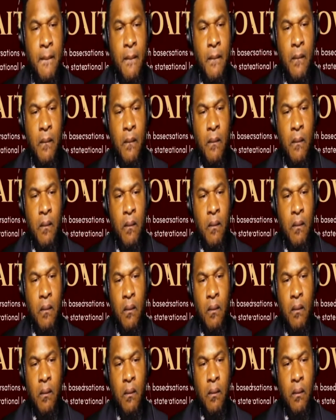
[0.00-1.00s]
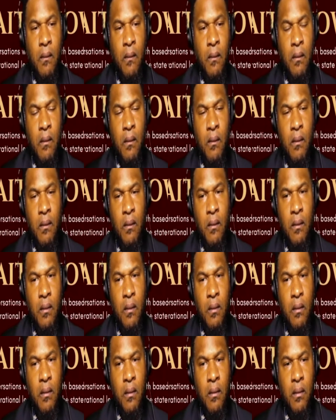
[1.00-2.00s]

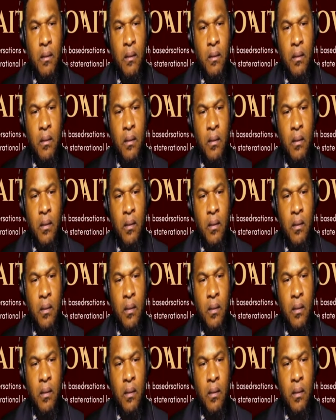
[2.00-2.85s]
(not speaking)